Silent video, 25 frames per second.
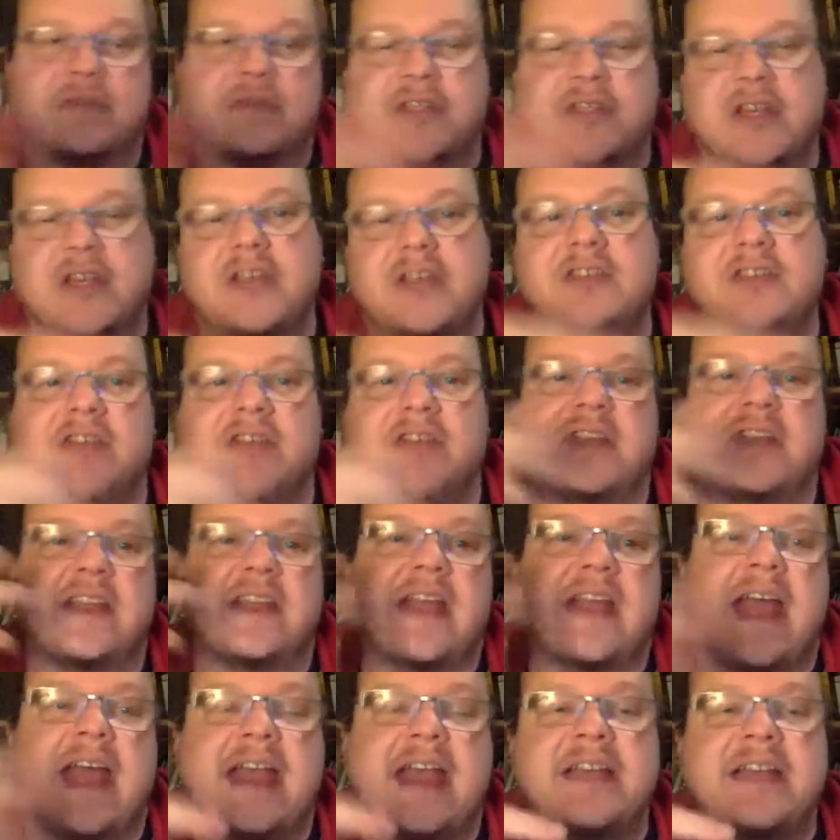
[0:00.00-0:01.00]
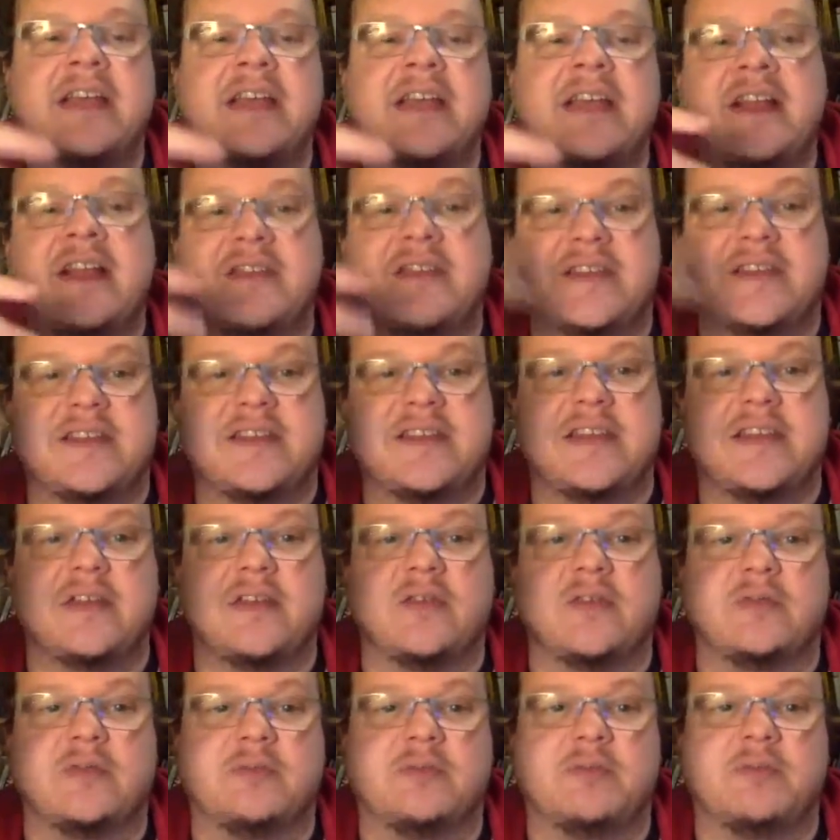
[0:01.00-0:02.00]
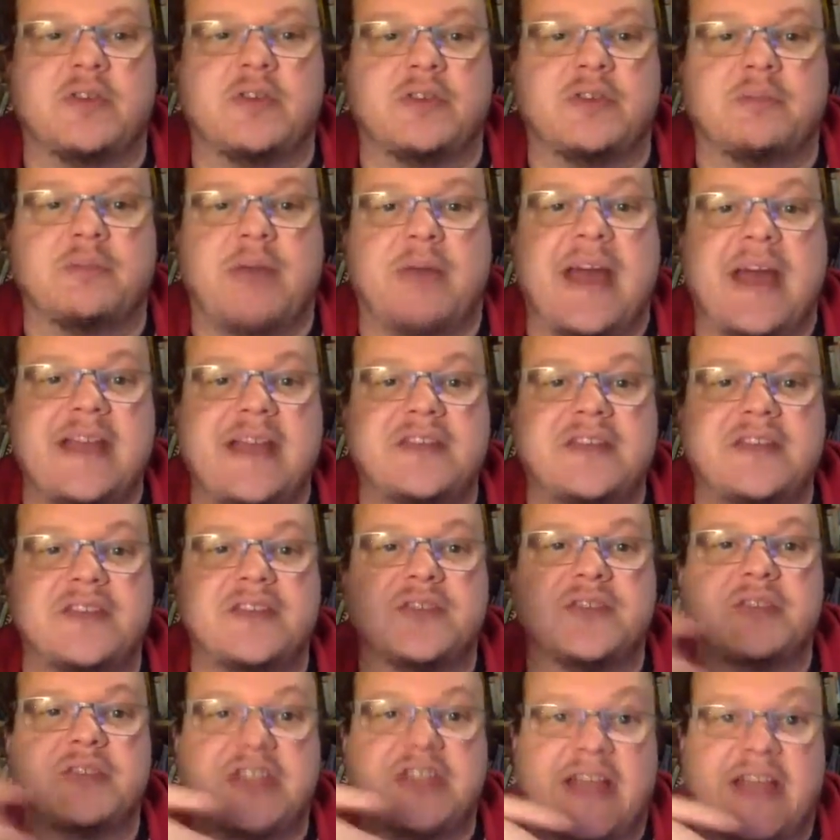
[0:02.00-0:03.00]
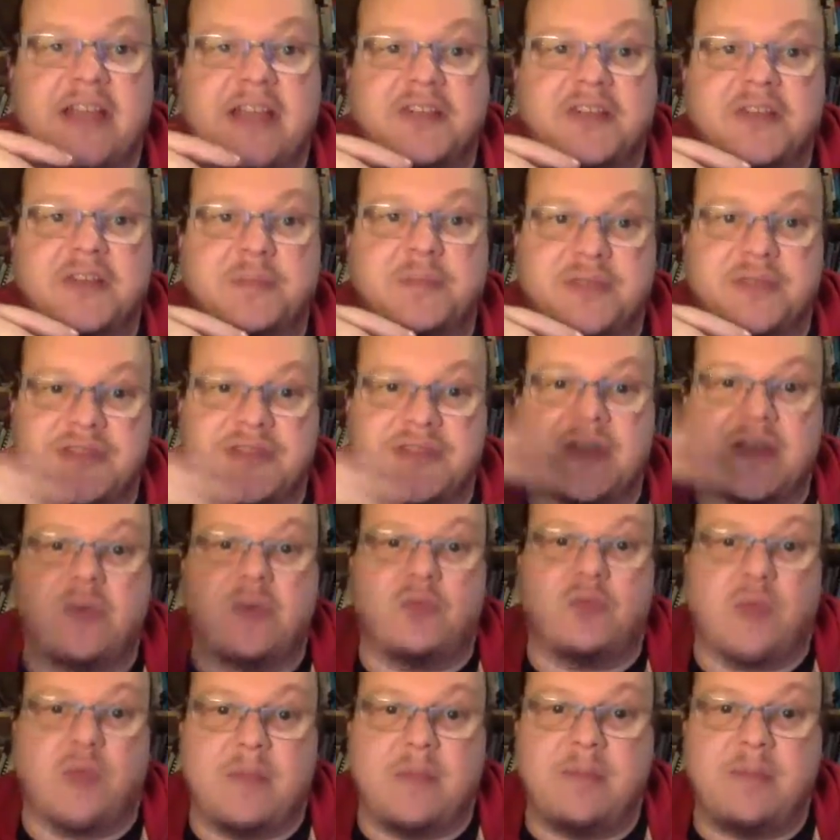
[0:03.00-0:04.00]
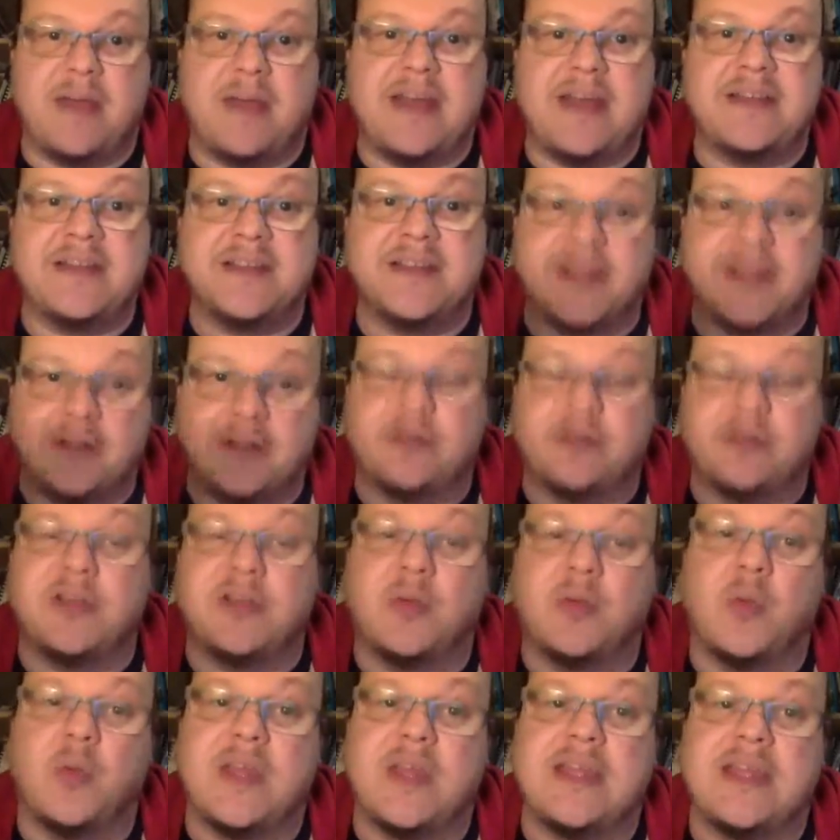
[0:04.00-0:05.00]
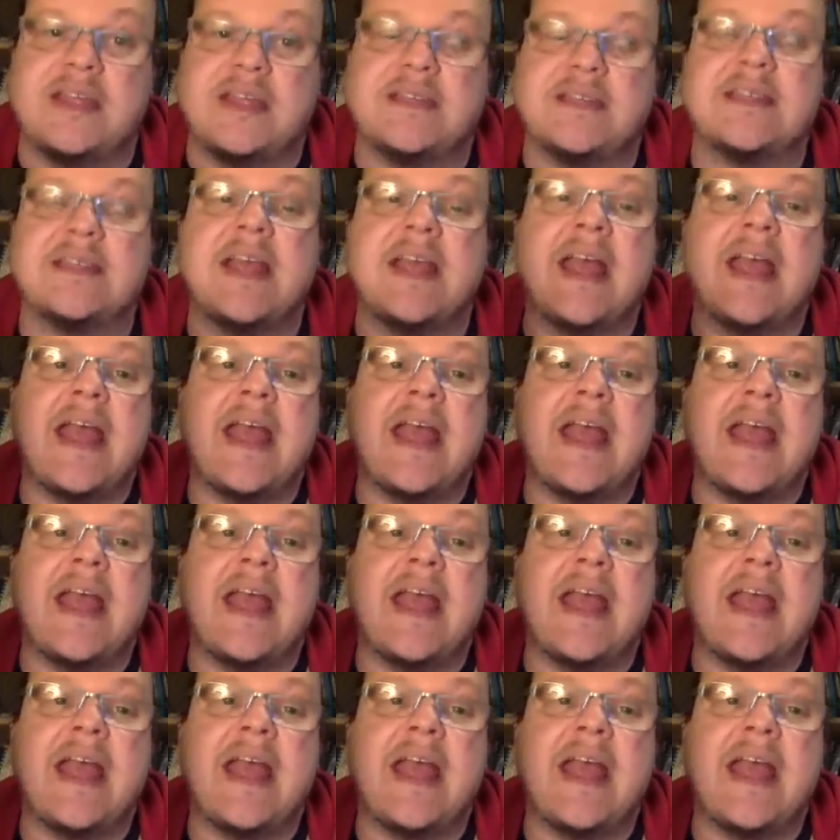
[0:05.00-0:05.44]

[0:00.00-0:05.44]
scheduling, and this thing called Pages, which allows you to present web pages, including wikis.